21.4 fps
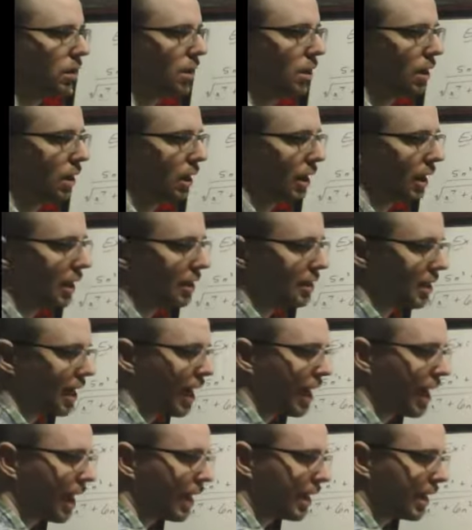And
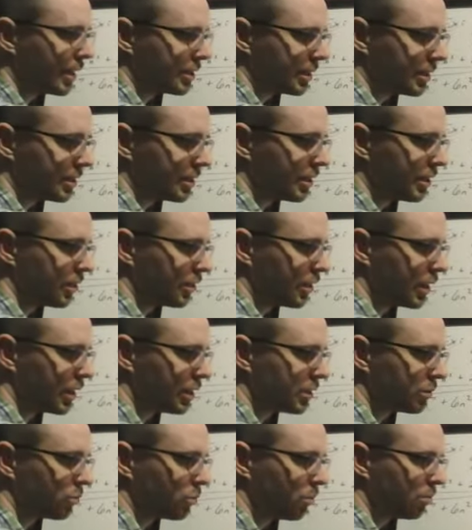that, as a
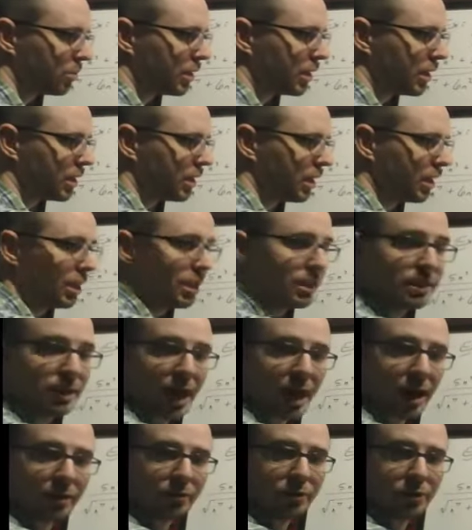series, will be
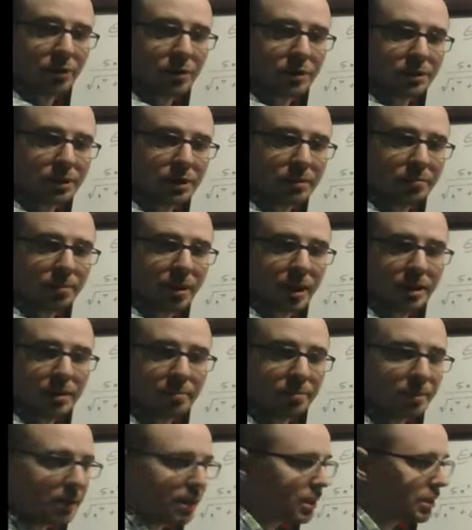divergent by the
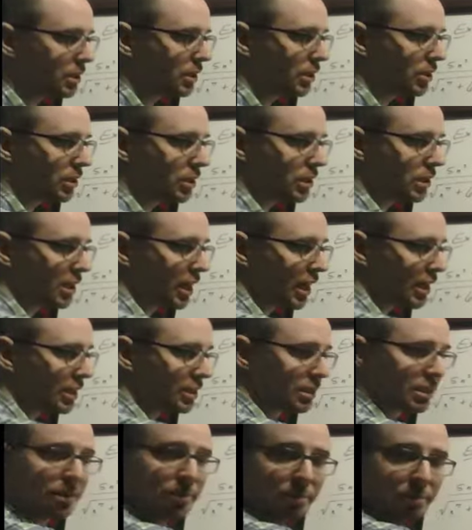p-series test.
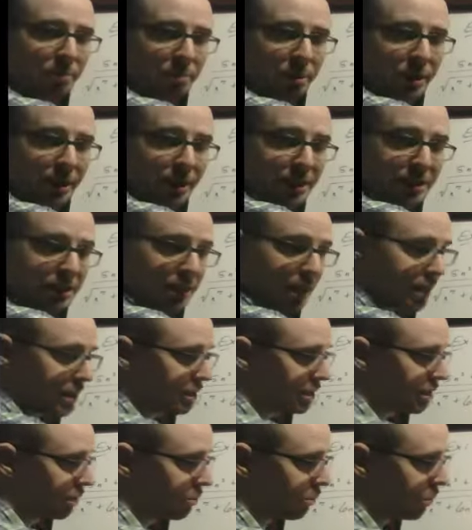P is less
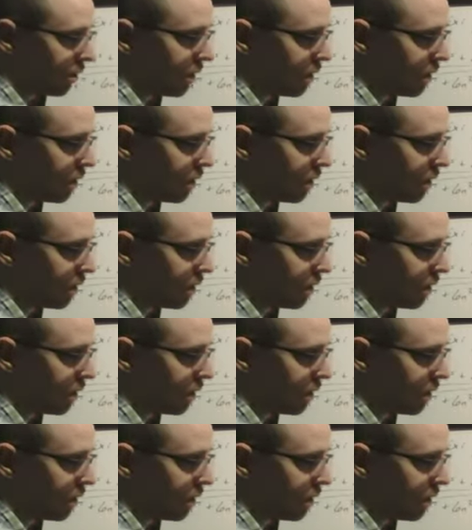than 1.